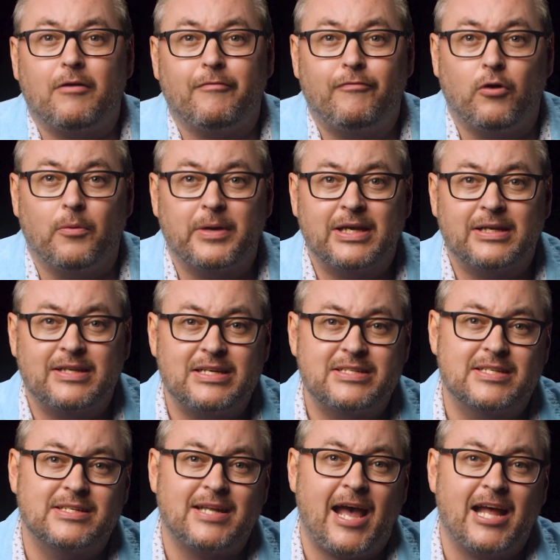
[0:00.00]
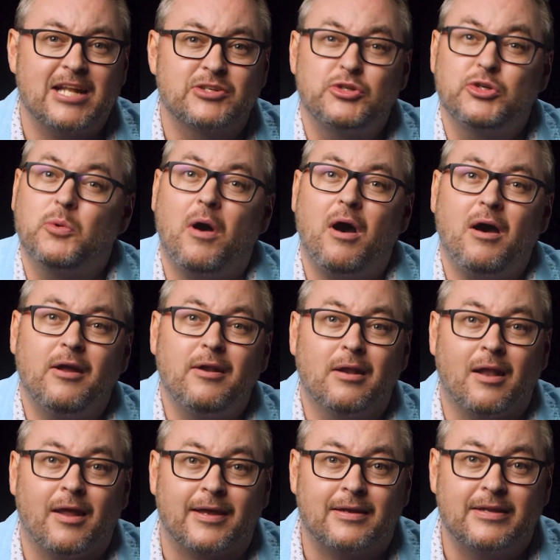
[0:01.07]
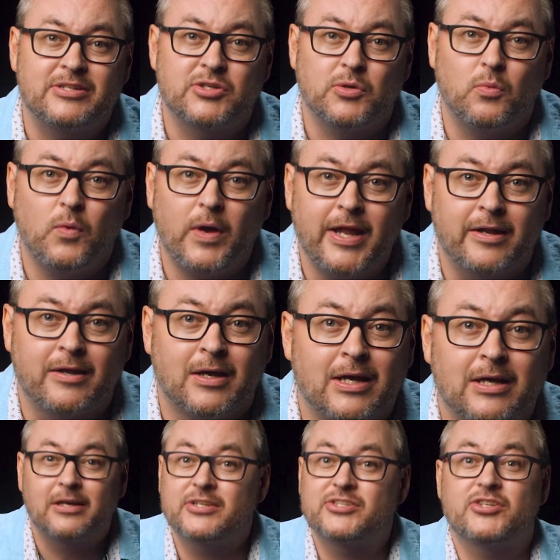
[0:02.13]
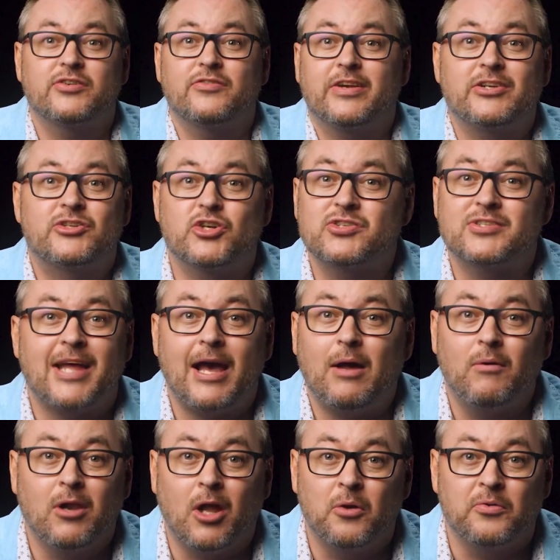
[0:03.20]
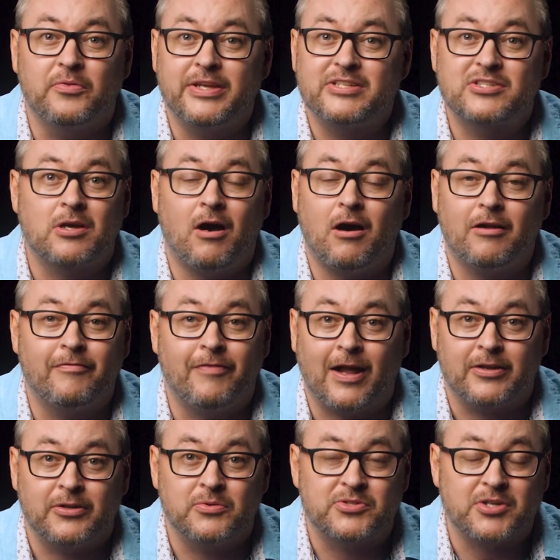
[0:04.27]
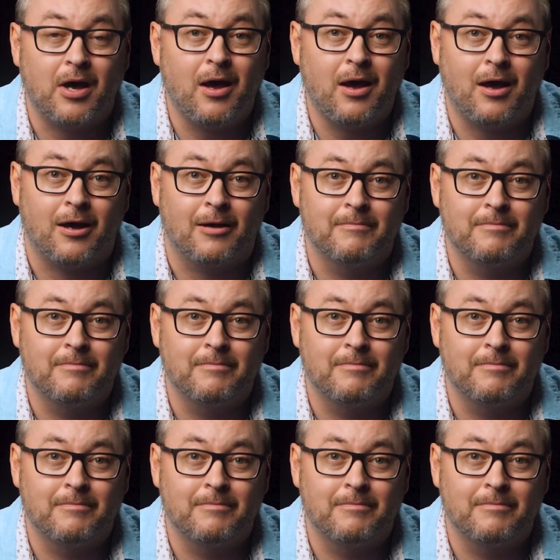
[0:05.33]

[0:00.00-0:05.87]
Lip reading: up forming a decent hand, you are unlikely to win, considering just how low these card values are.